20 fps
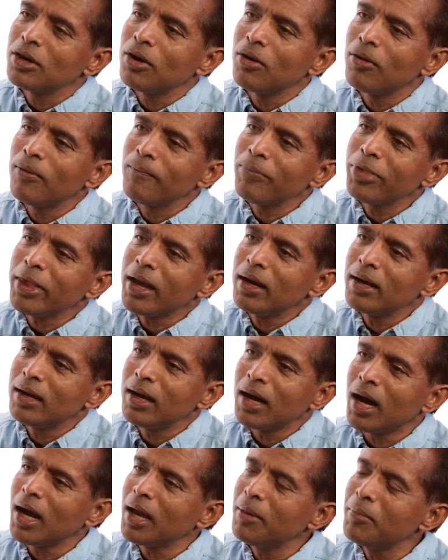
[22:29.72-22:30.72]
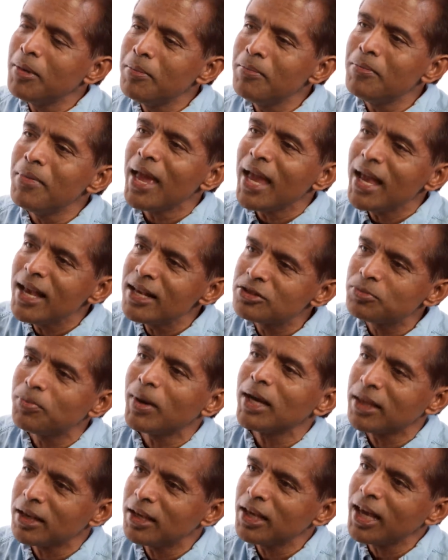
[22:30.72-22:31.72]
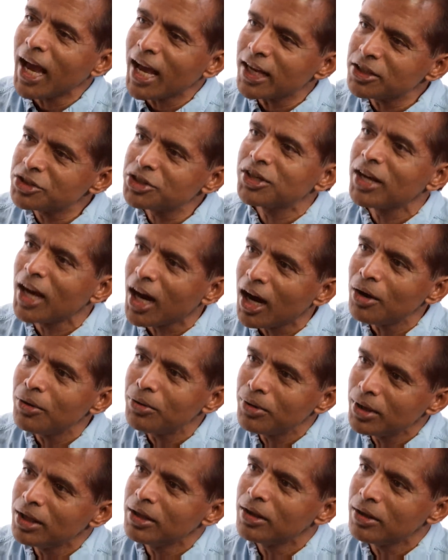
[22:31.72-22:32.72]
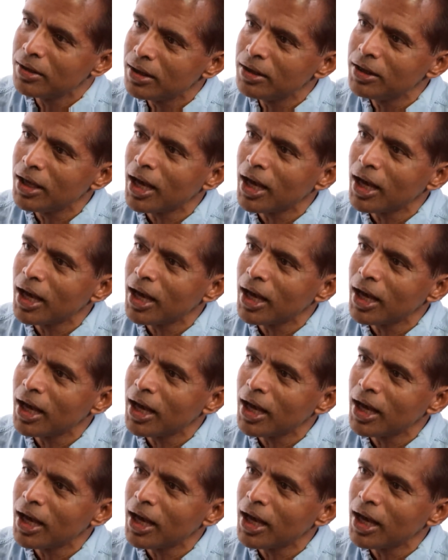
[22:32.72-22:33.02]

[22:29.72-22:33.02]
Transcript: So I, am amazed by the cash cow in the,